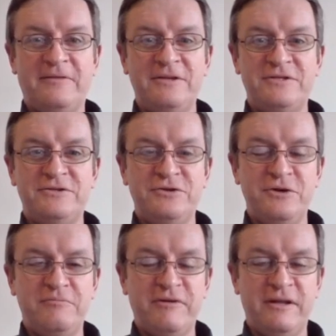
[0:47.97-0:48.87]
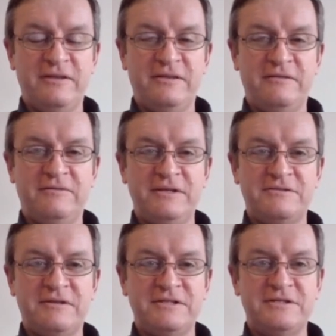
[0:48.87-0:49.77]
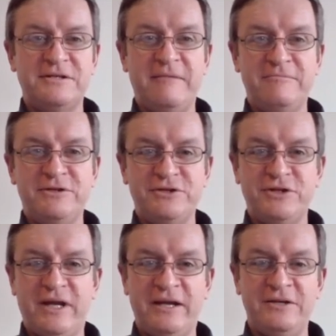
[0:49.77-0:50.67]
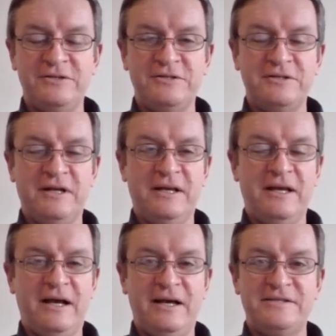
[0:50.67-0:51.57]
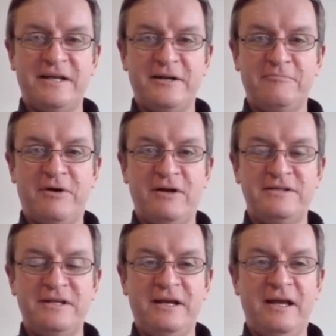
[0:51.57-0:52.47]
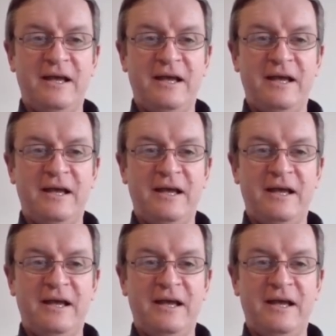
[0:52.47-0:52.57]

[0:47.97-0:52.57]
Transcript: this attempt to change our settled policy,